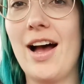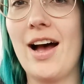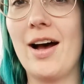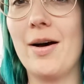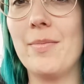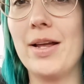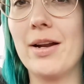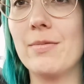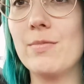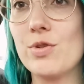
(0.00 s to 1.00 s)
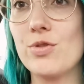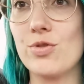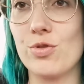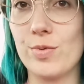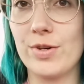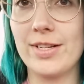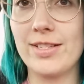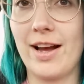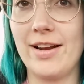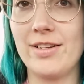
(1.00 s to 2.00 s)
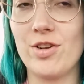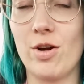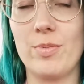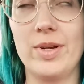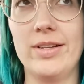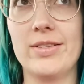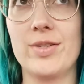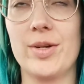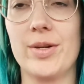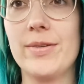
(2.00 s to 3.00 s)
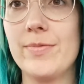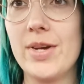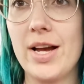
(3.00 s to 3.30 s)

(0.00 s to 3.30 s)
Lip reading: and I'm super excited to open it, so